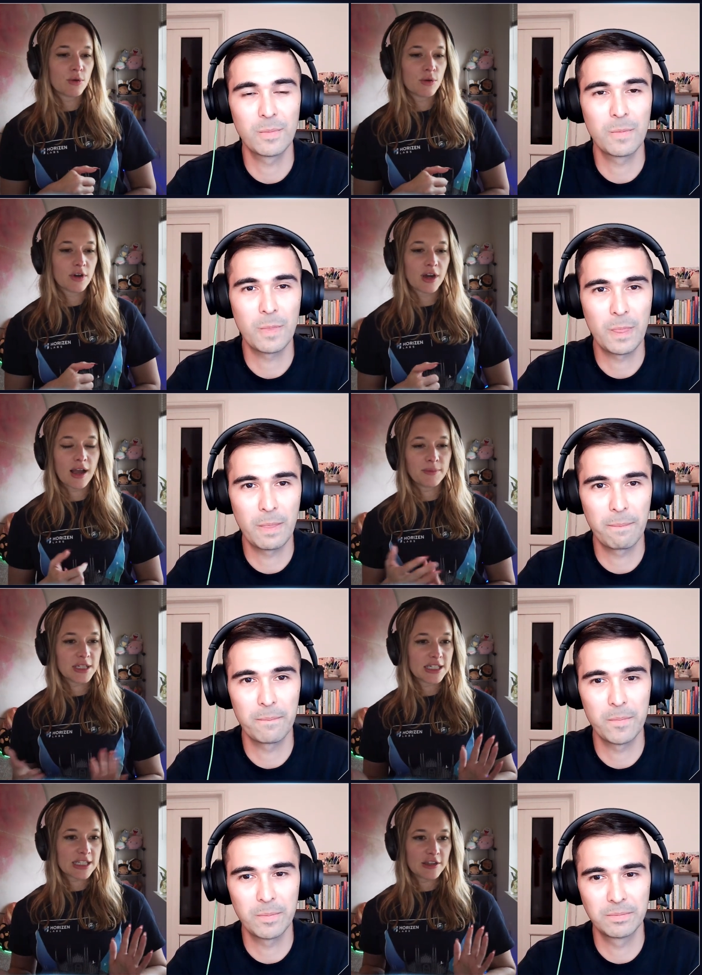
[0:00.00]
Speaker 1: or
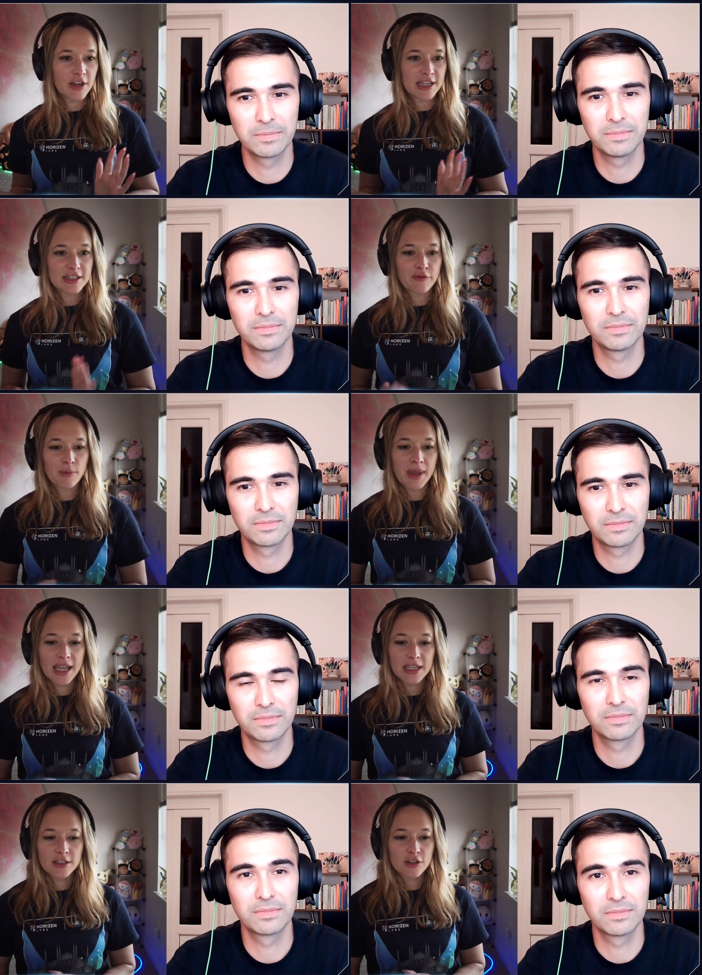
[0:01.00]
updates that you guys have
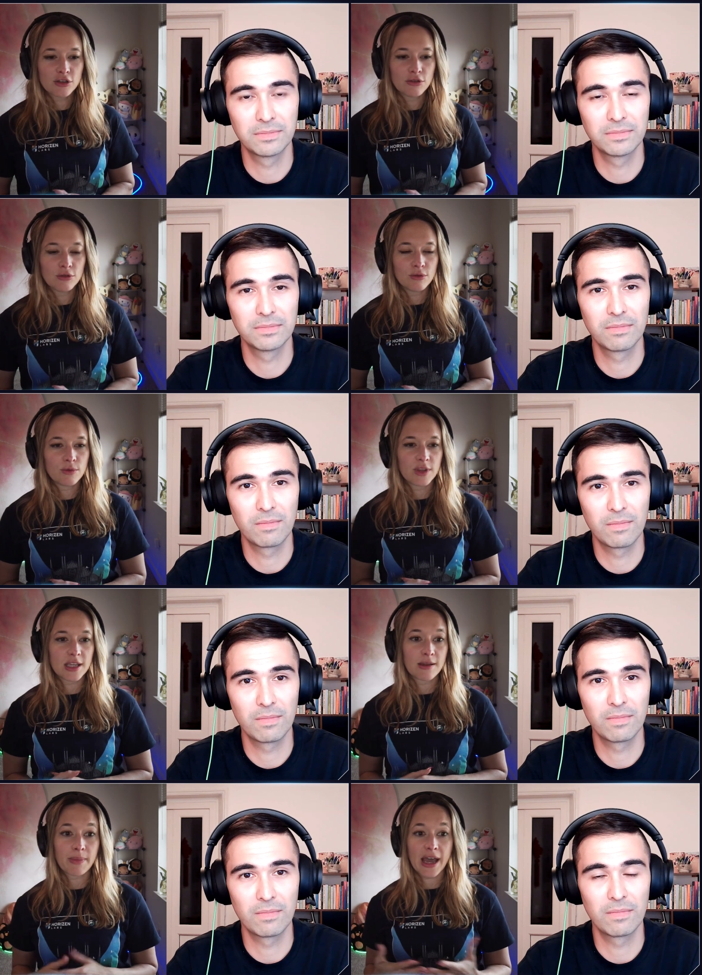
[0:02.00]
made to
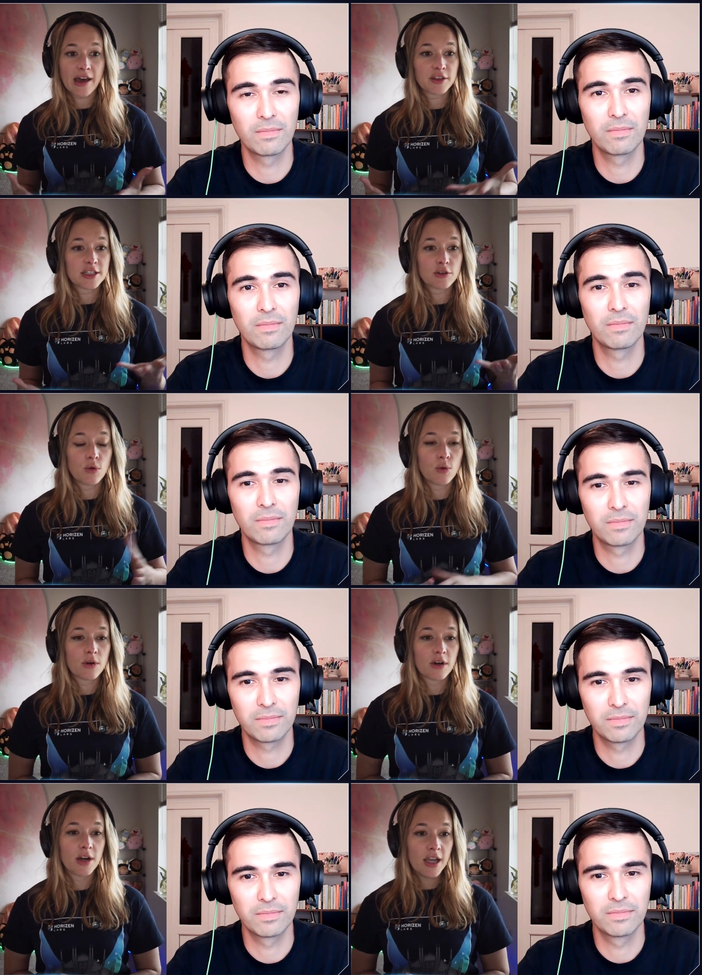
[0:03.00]
the paths
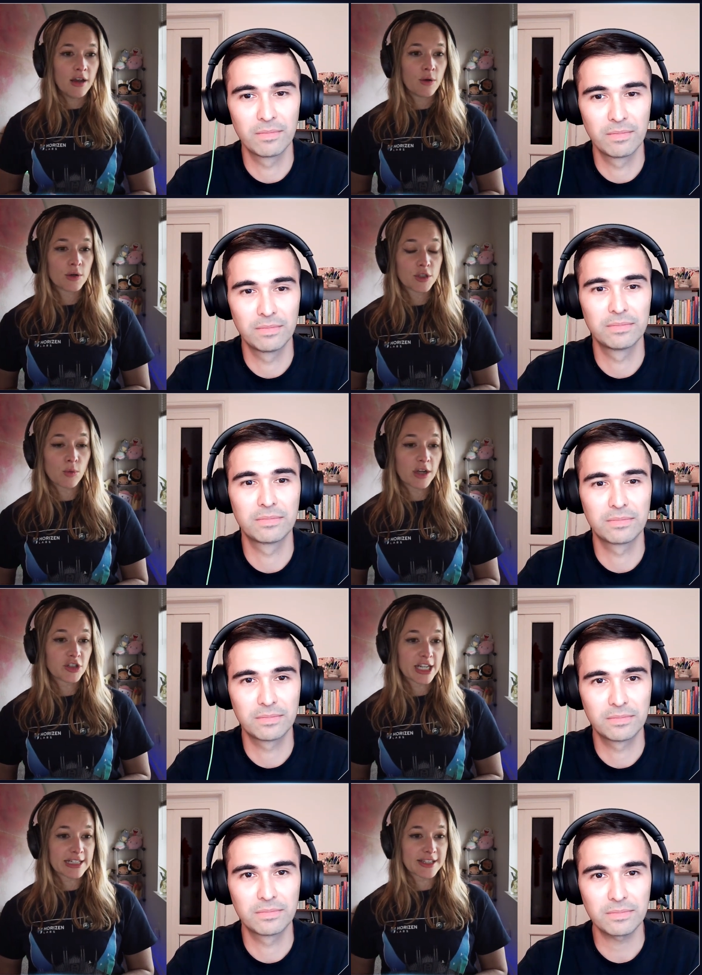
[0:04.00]
or or to
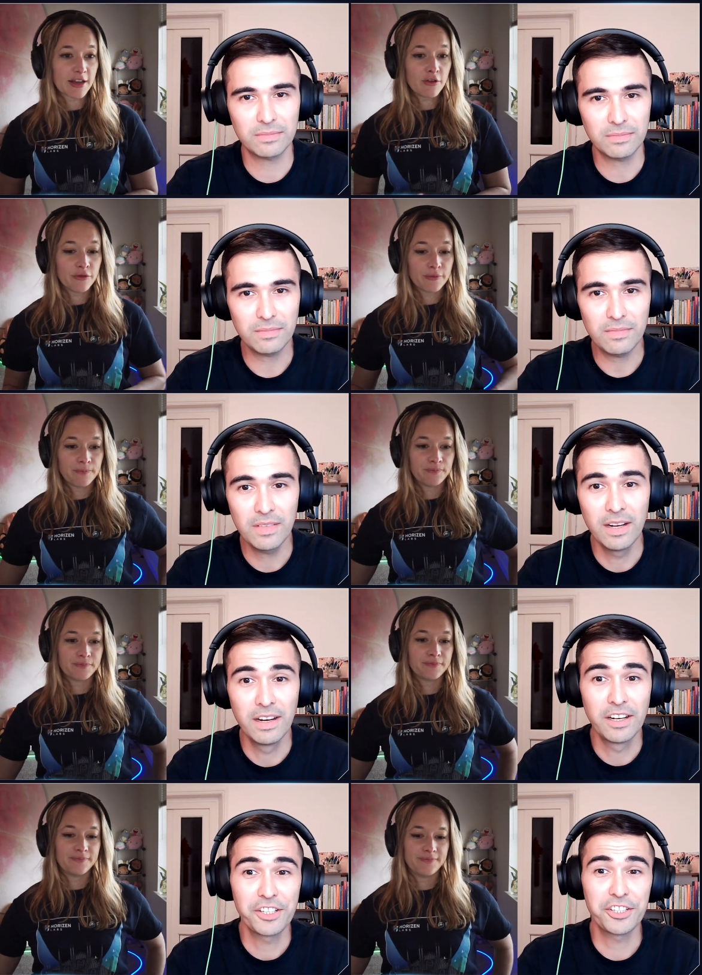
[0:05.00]
Wanchain itself?
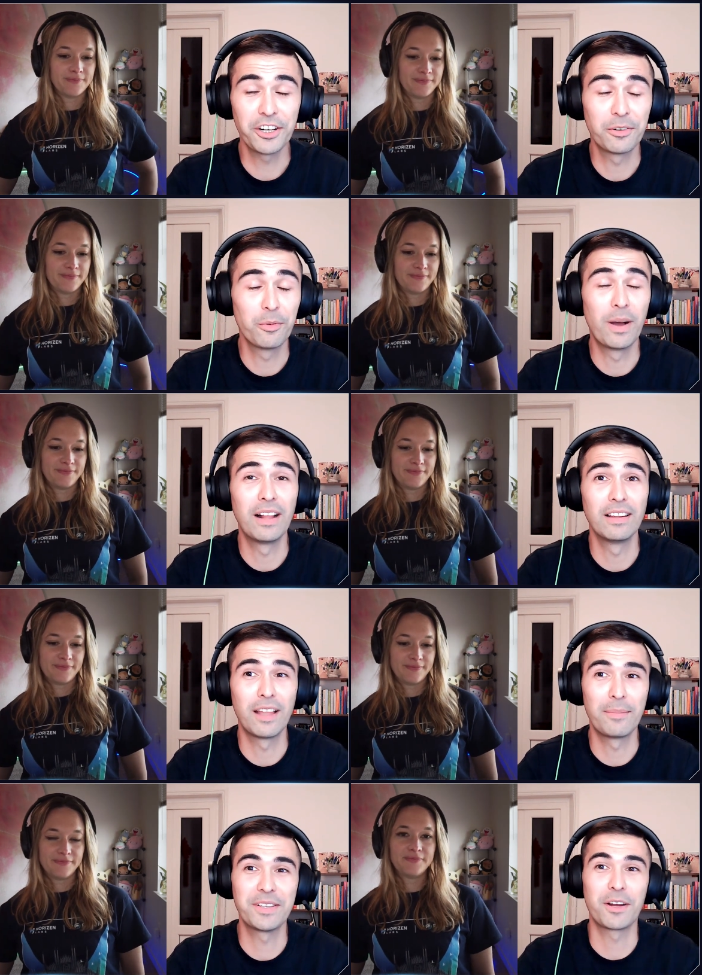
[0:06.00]
Speaker 2: Sure. Well,
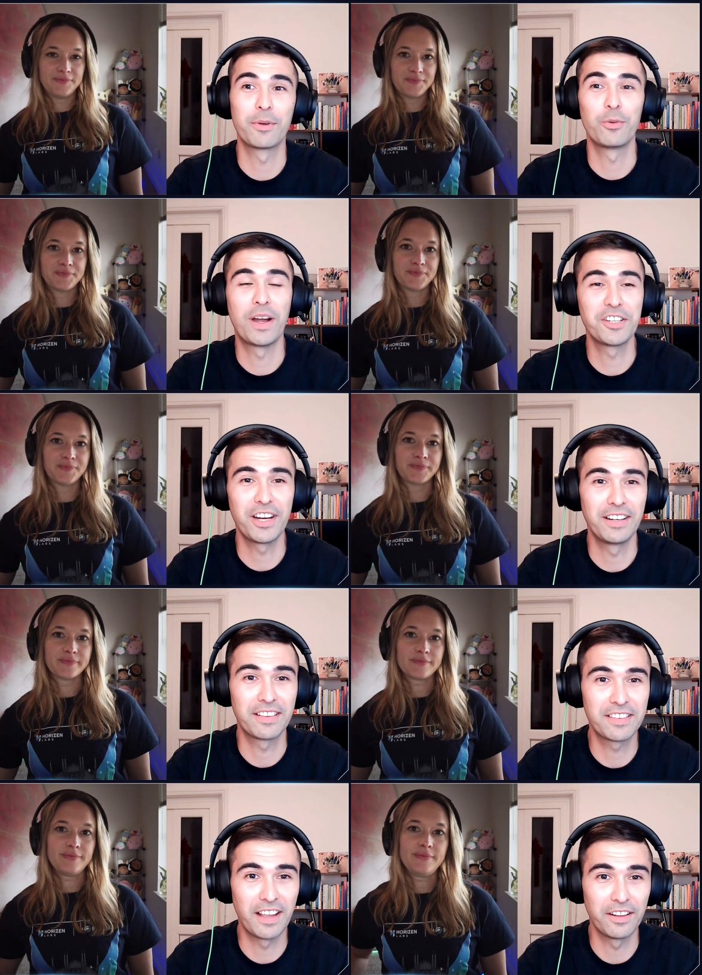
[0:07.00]
let me start with Wanchain
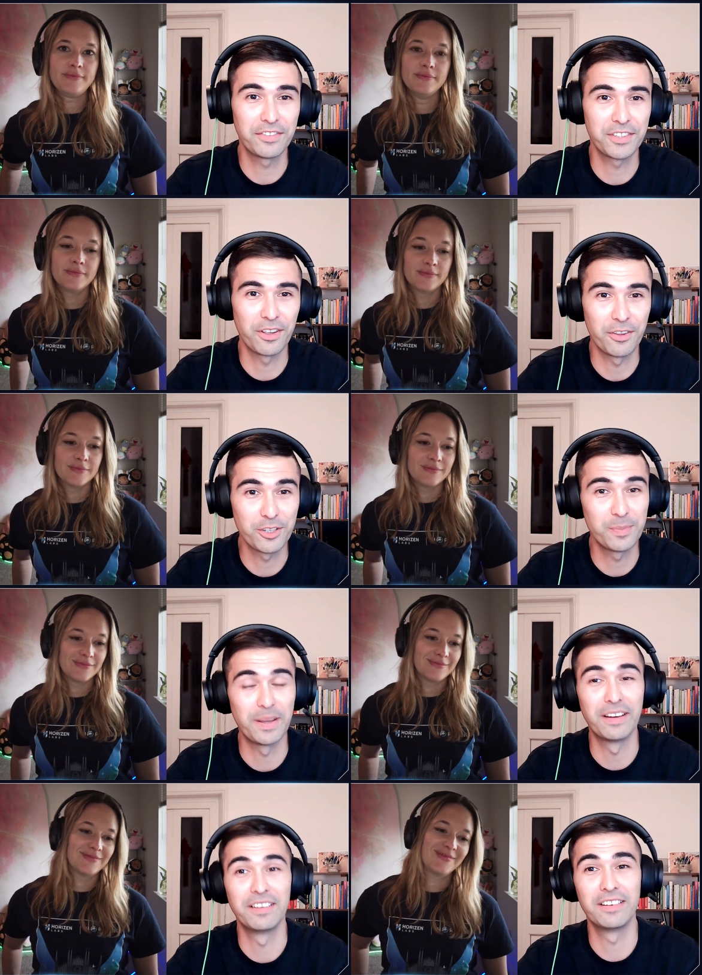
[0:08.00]
itself. So there's
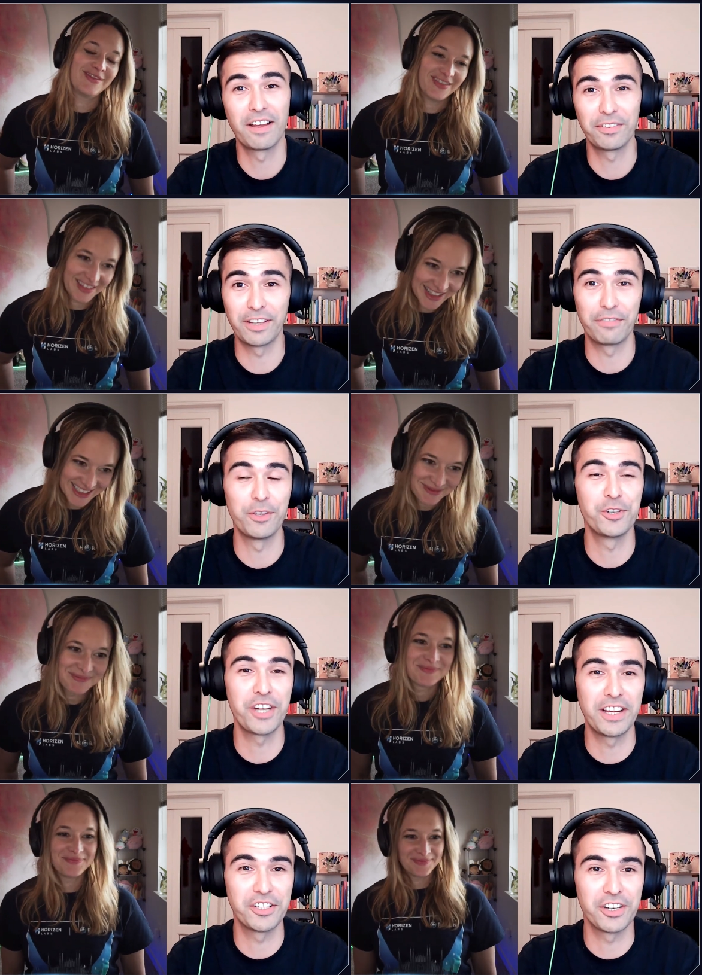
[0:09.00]
been definitely a few
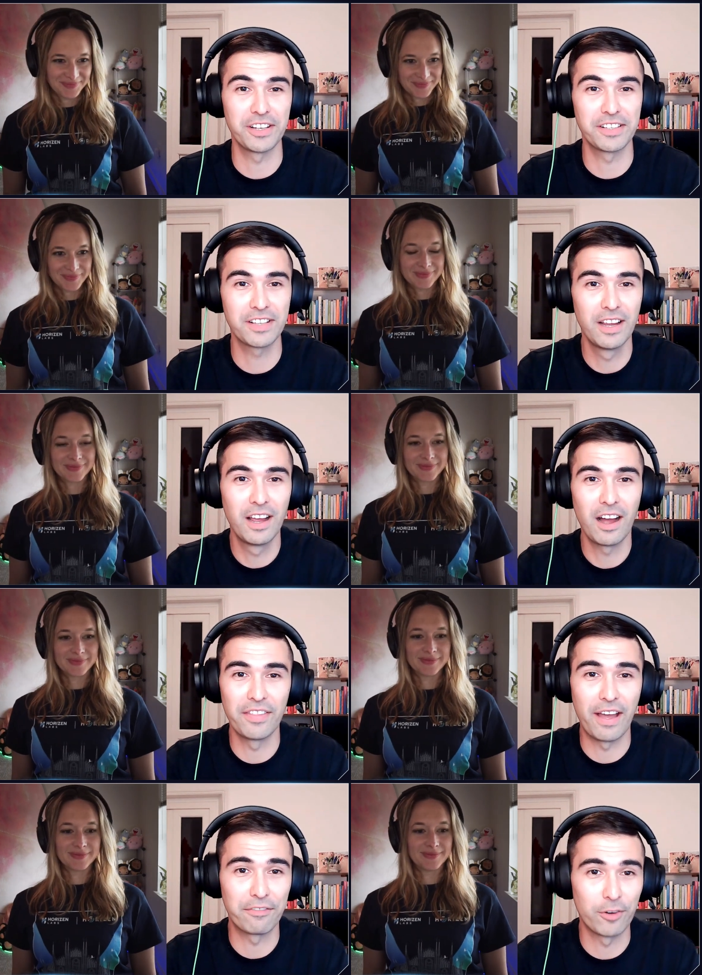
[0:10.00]
changes on
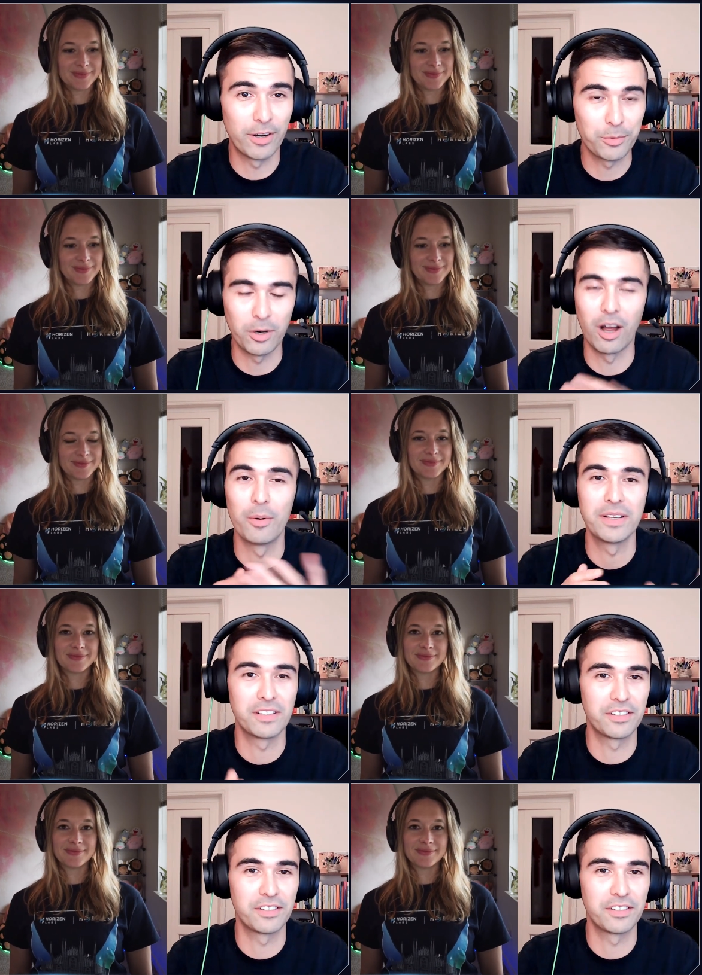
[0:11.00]
that front. We're always